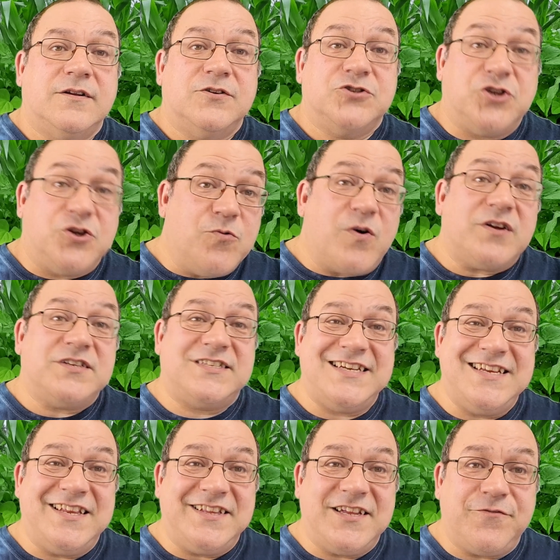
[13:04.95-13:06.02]
So you want to
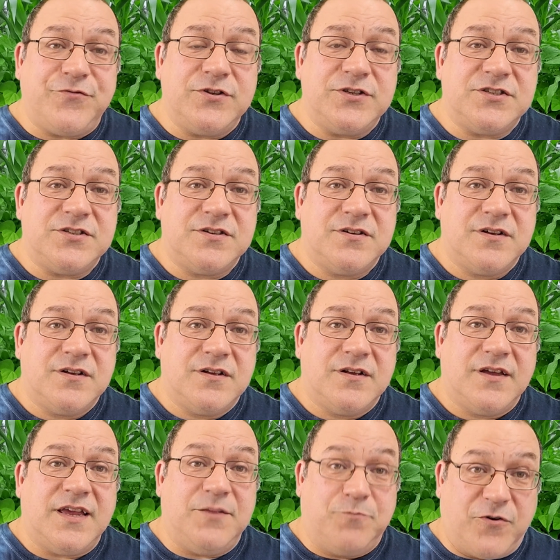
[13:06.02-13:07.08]
see the difference
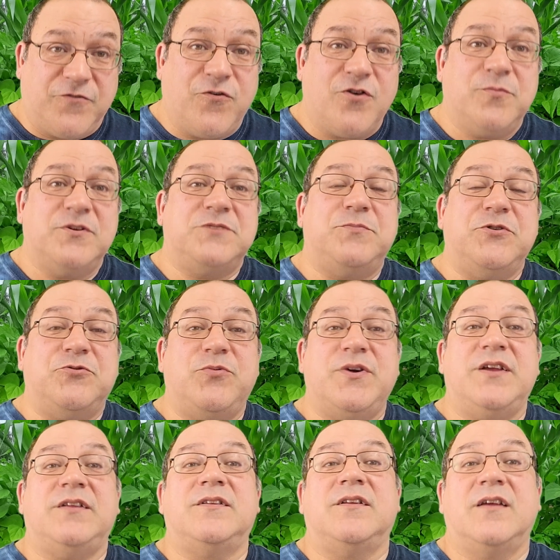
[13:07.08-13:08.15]
in performance
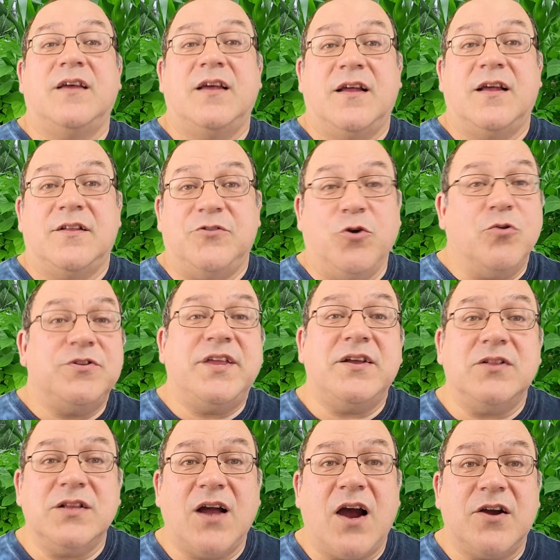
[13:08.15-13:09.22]
between
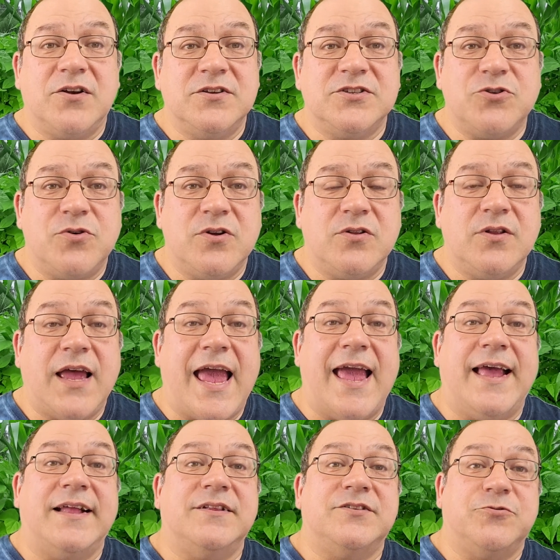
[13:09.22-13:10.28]
no-till garden soil
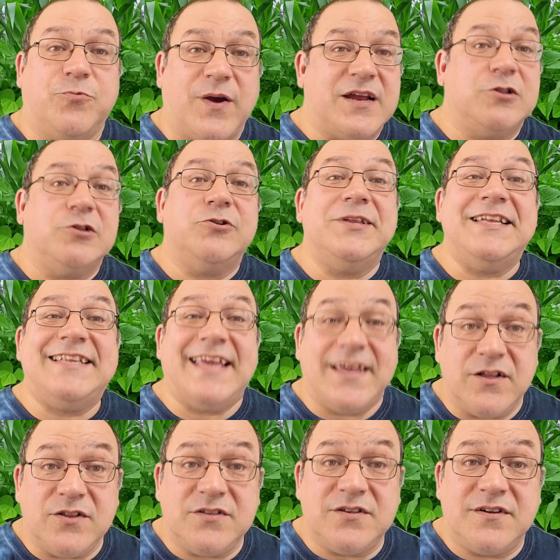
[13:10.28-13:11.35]
and regularly
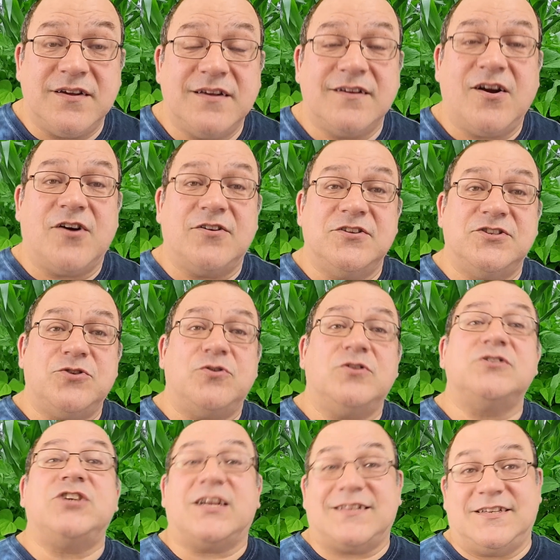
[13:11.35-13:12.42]
tilled garden
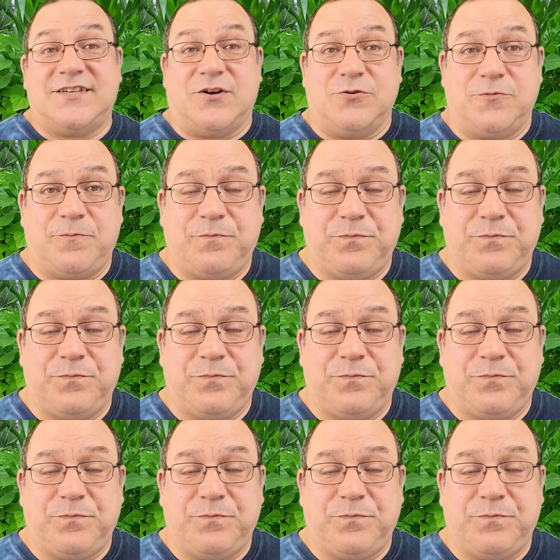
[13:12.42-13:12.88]
soil? Check this out.